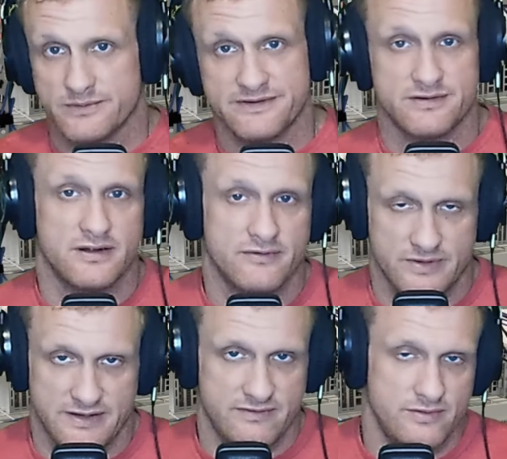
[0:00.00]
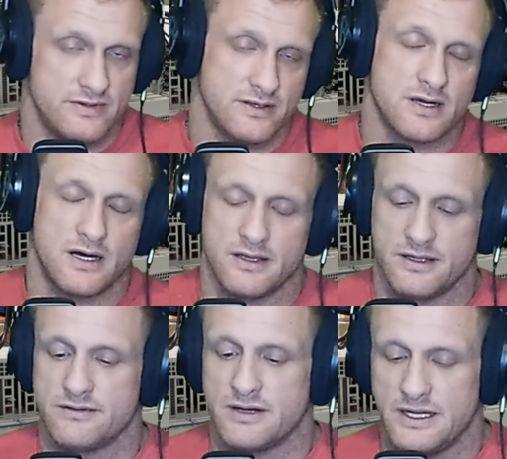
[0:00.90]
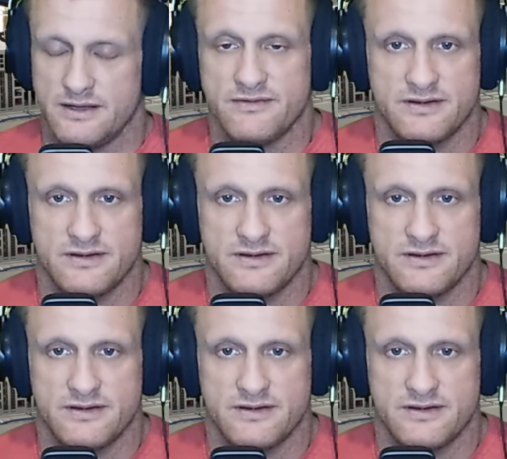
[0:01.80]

Reserve, whatever you want to call it, right?